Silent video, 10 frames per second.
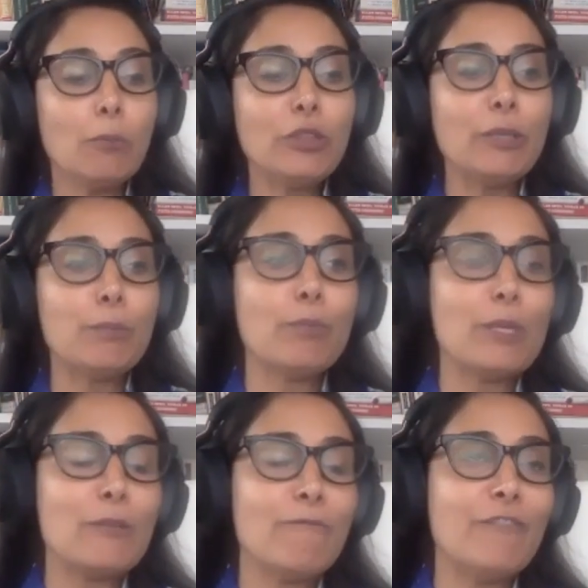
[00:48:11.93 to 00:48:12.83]

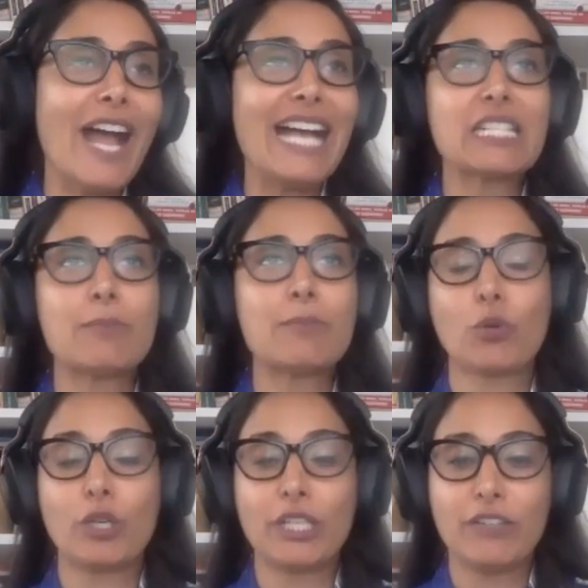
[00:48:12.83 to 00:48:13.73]
the vast
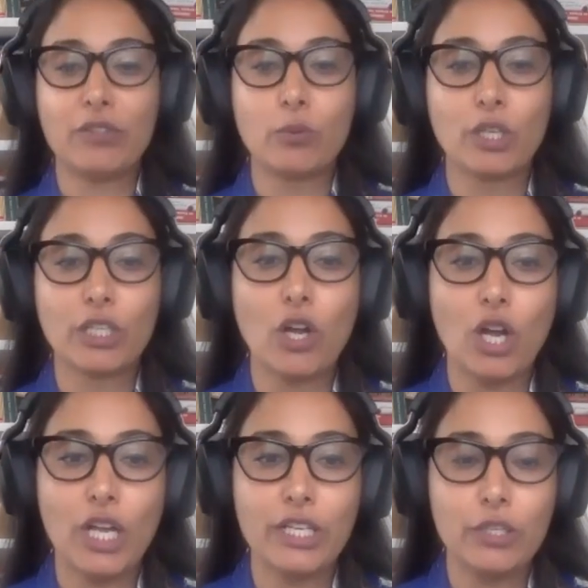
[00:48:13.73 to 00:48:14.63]
majority of the work
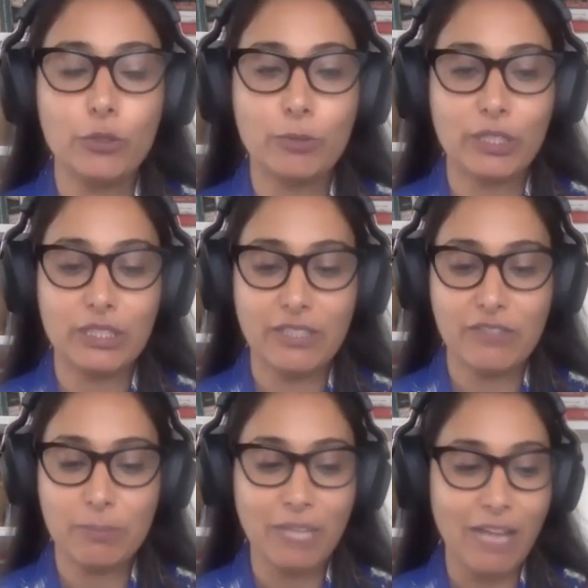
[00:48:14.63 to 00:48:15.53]
on Uber and
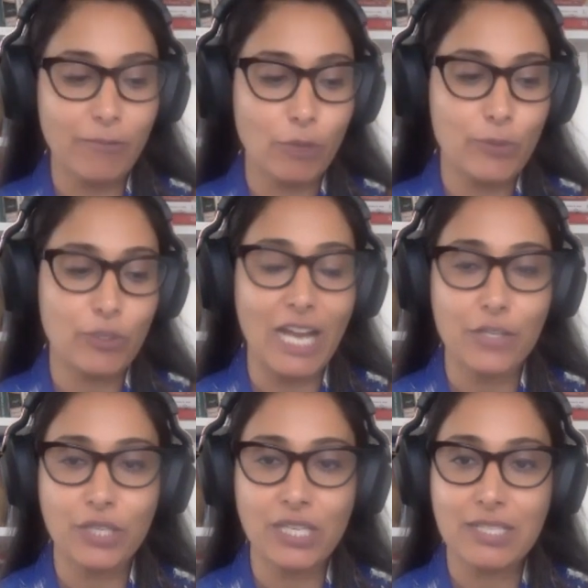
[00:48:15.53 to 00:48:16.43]
Lyft's platforms are
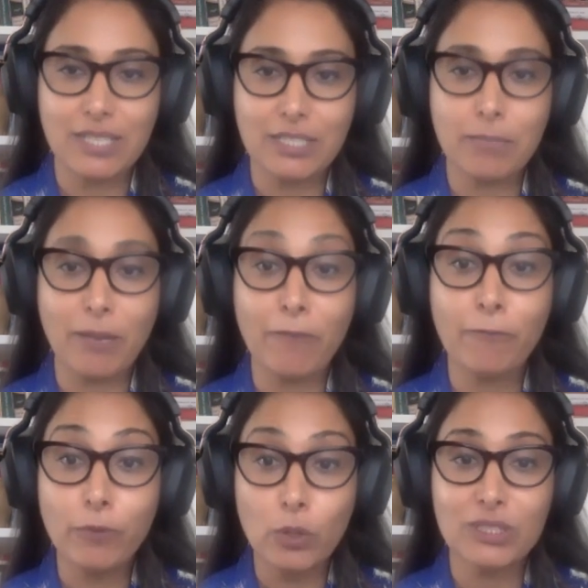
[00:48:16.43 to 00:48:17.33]
actually conducted by
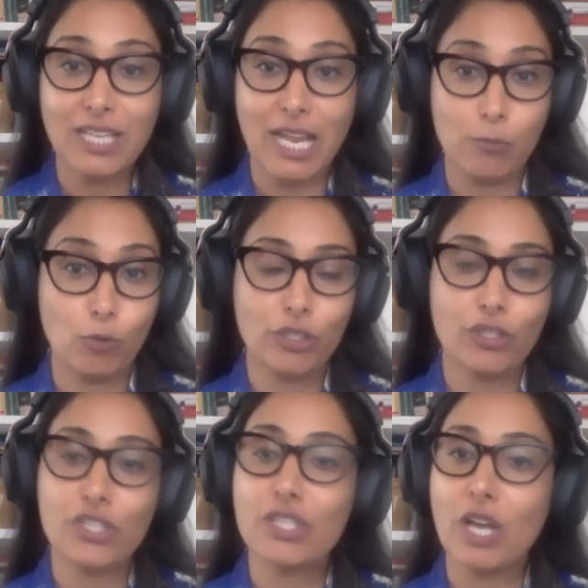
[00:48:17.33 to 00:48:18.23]
full-time
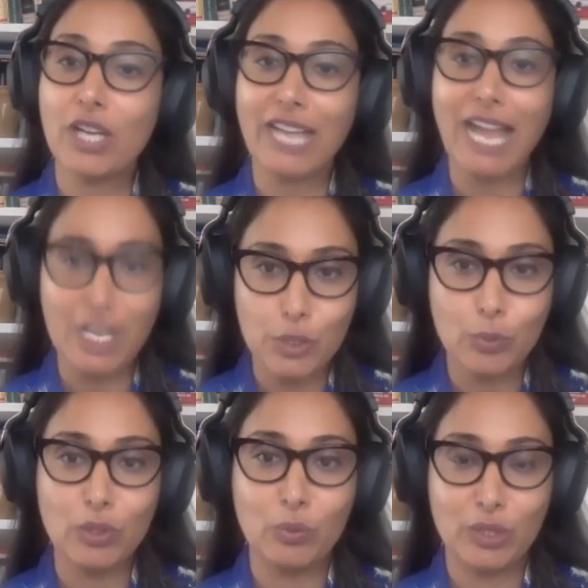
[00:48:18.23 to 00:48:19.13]
workers, not
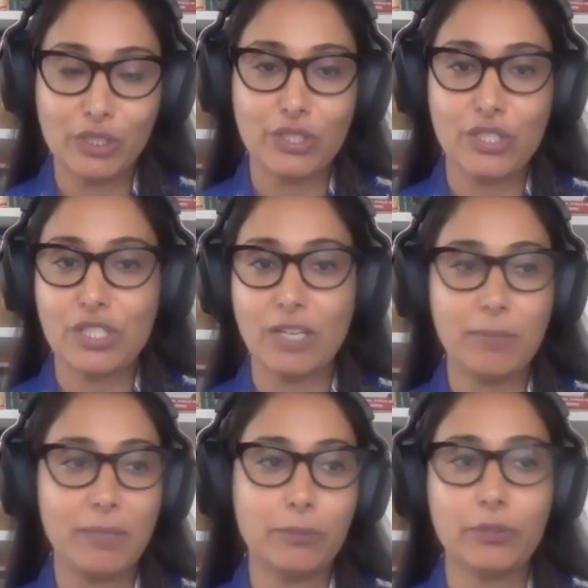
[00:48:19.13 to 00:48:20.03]
casual workers,
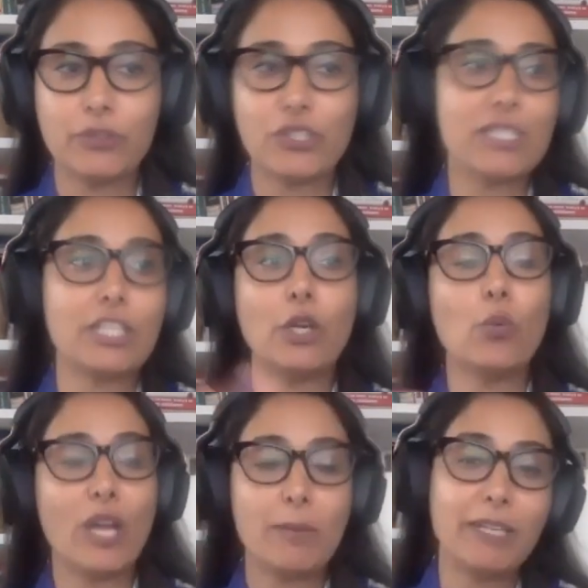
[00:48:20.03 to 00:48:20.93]
not people who just
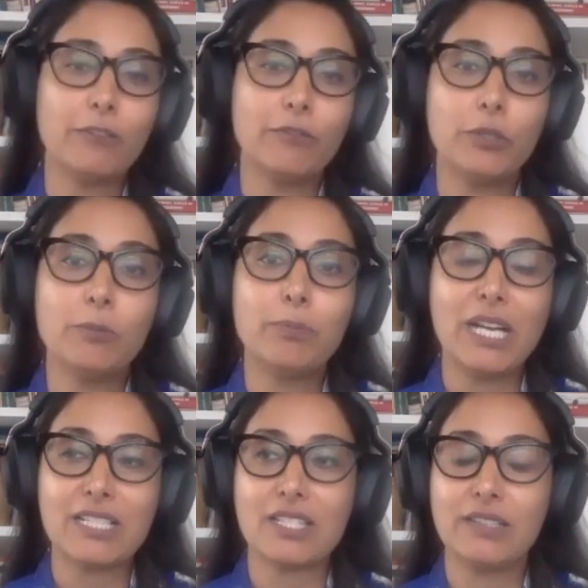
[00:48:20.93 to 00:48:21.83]
want to make a few
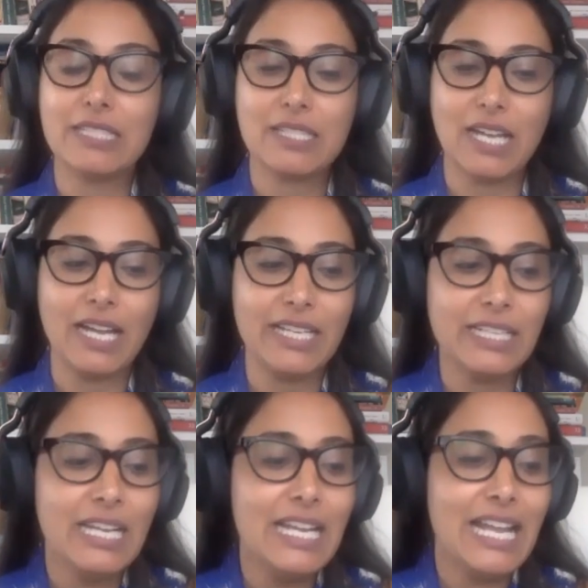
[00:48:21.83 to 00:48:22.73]
bucks on the
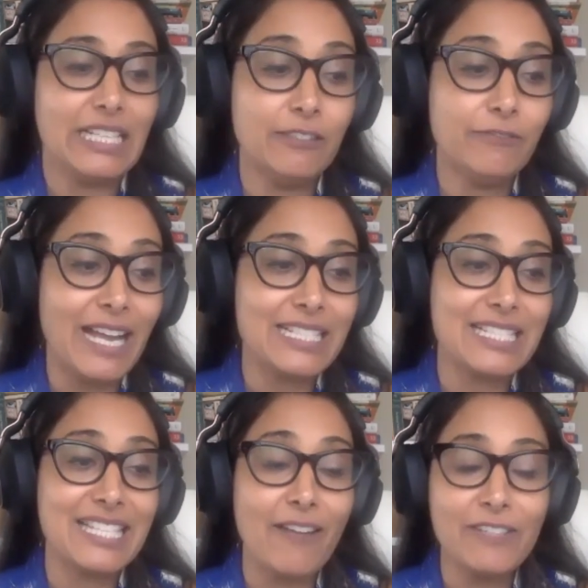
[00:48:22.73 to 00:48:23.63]
side. And in
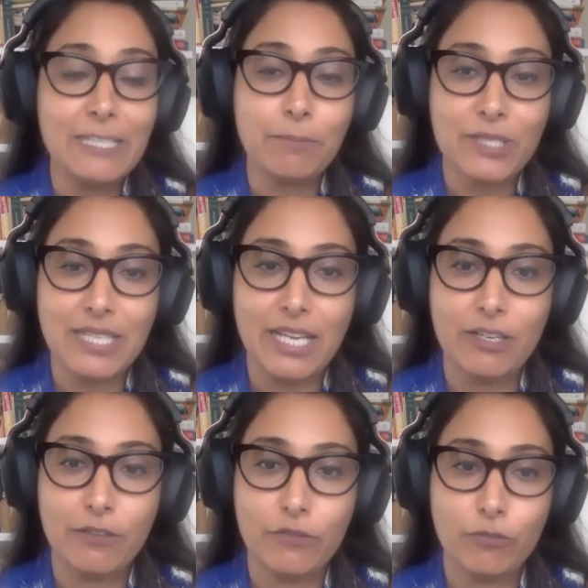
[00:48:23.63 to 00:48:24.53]
fact,
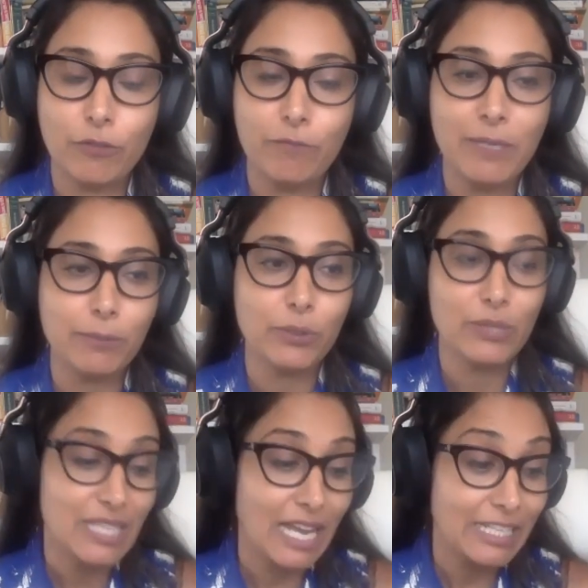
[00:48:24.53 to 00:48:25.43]
70% of people who
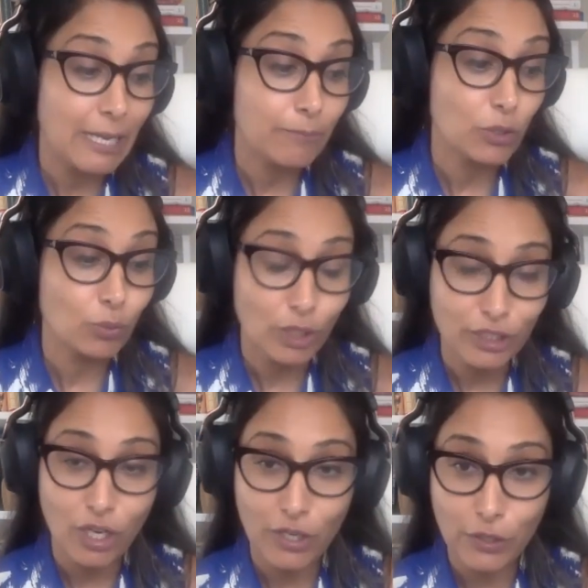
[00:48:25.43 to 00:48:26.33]
sign up to
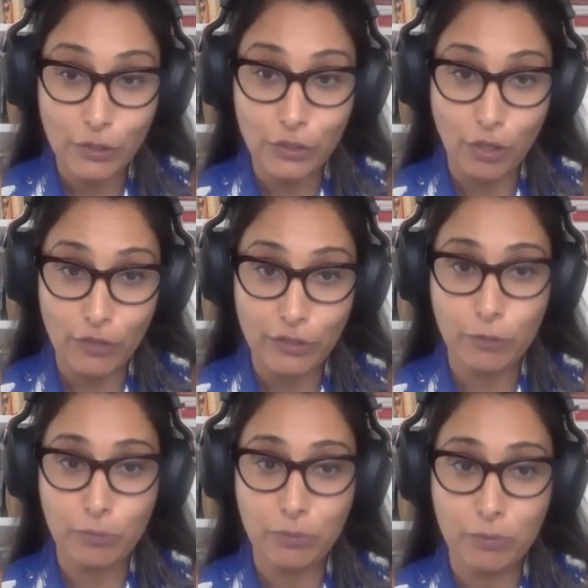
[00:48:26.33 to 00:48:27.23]
work on the
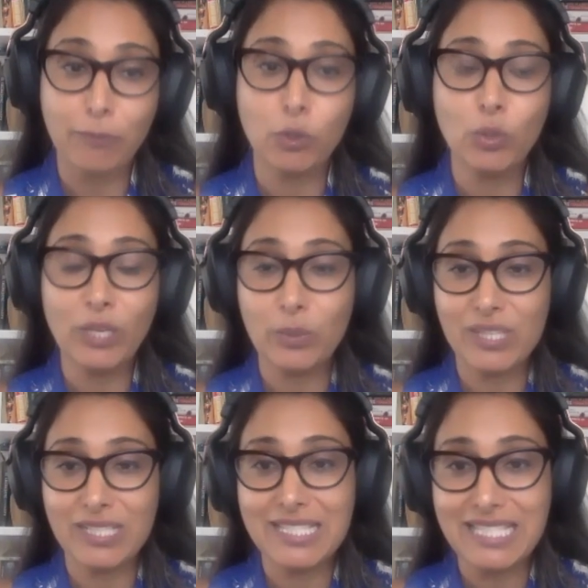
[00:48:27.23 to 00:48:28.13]
Uber app quit
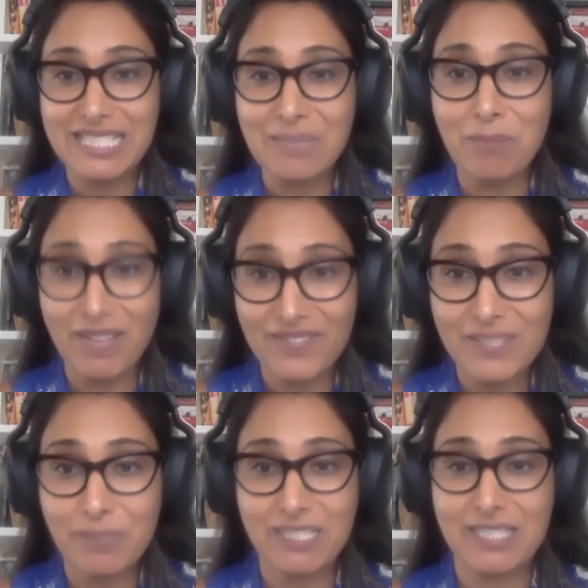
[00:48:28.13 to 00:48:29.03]
within 6
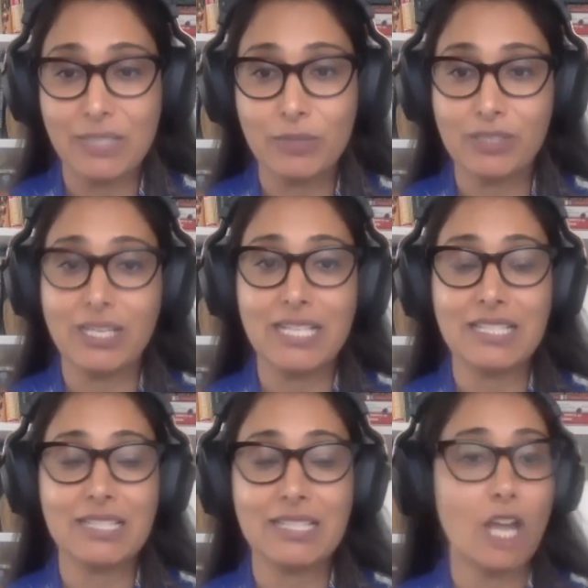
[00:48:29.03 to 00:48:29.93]
months because they
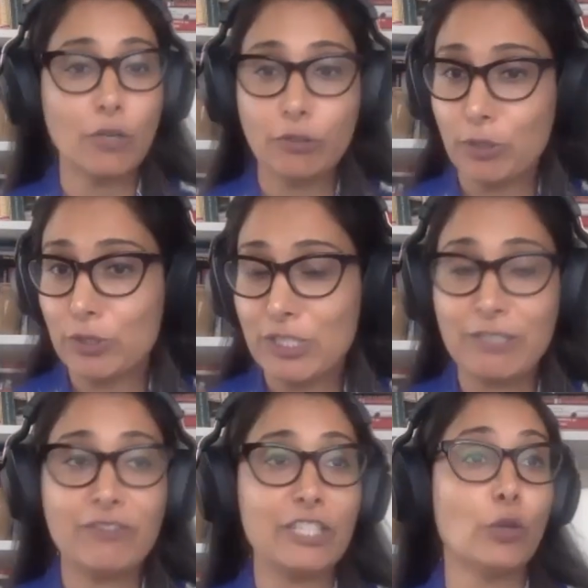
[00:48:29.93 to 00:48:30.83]
realize it's not
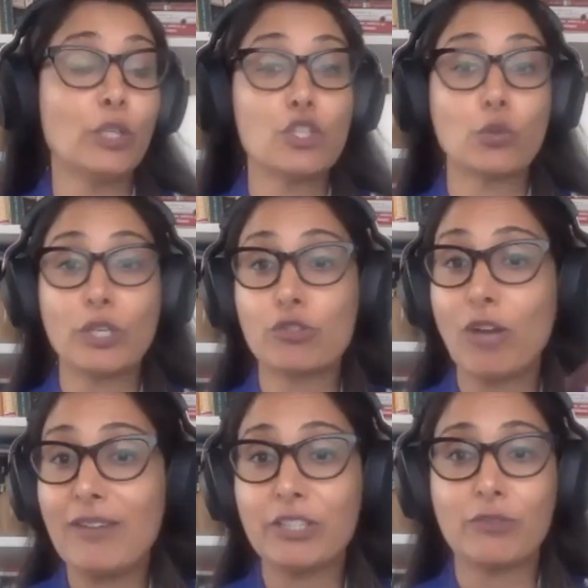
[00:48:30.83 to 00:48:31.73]
remunerative. They don't enjoy
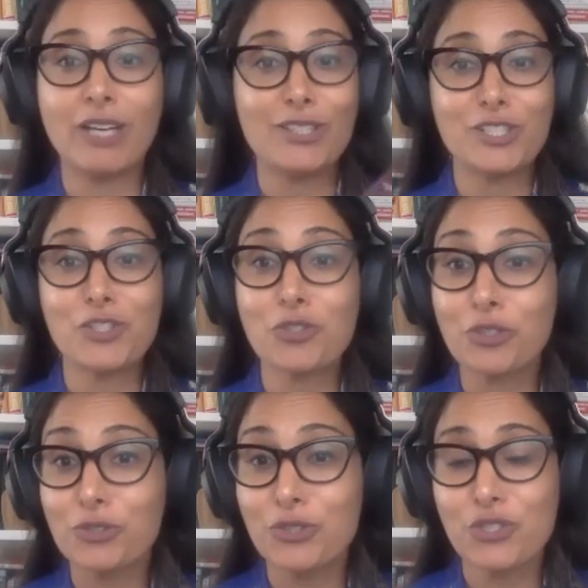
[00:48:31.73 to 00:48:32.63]
driving around in
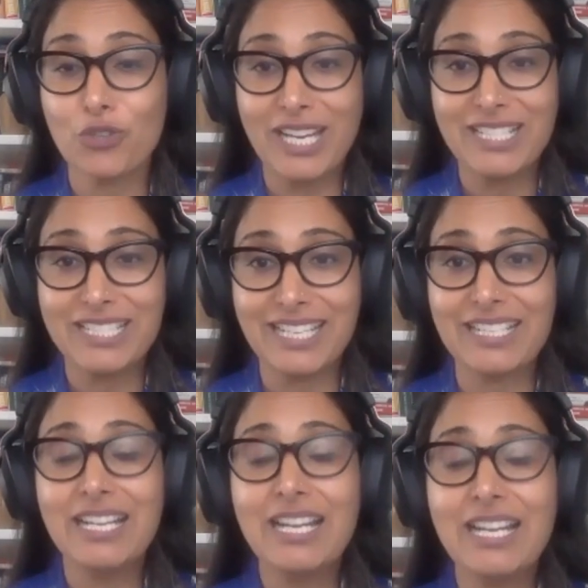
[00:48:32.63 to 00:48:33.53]
circles trying to
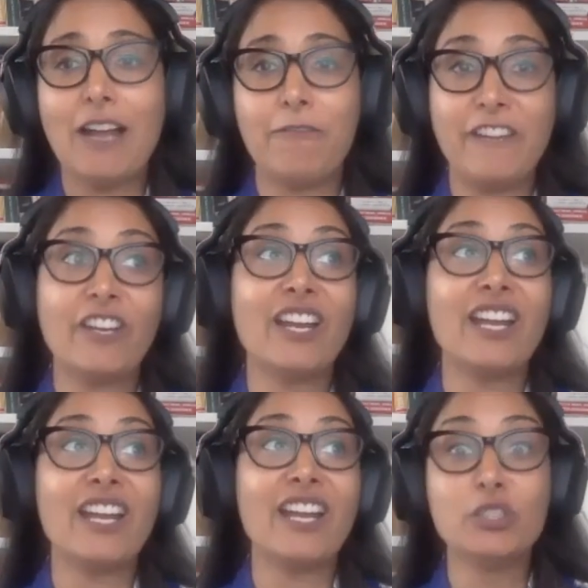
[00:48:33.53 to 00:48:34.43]
get a fare
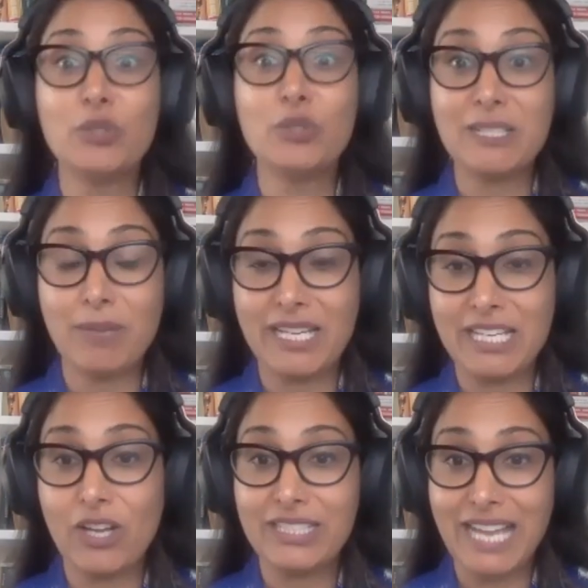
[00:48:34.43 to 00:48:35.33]
and then losing
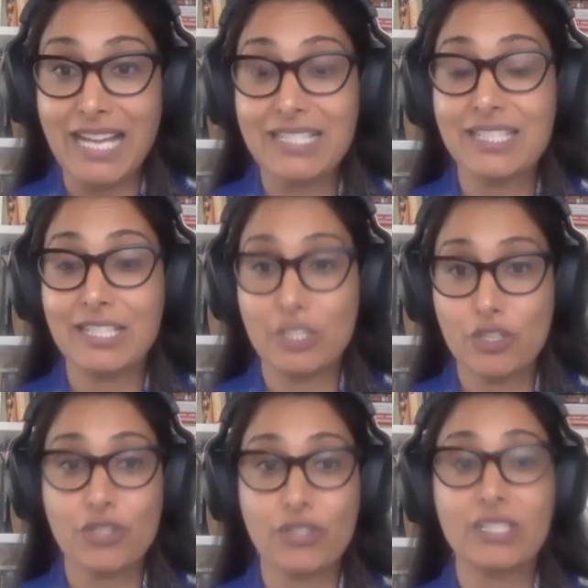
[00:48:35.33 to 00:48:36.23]
money on gas and
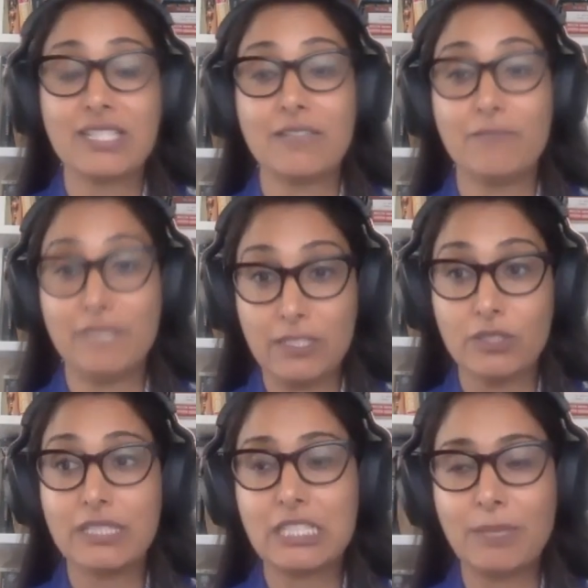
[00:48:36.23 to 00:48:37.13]
insurance and
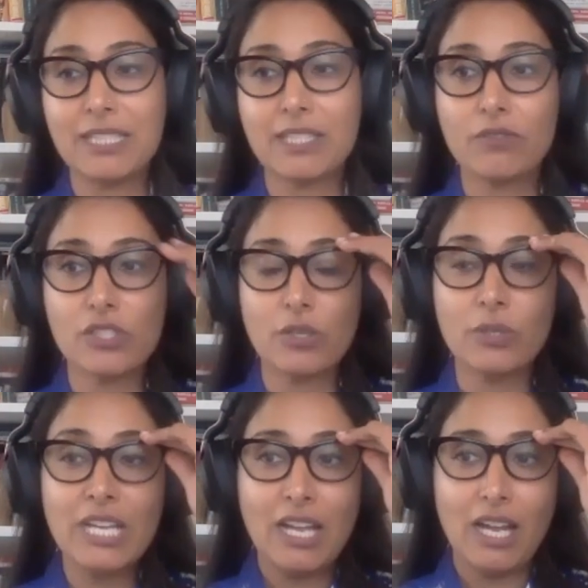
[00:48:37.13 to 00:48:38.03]
vehicle expenses. So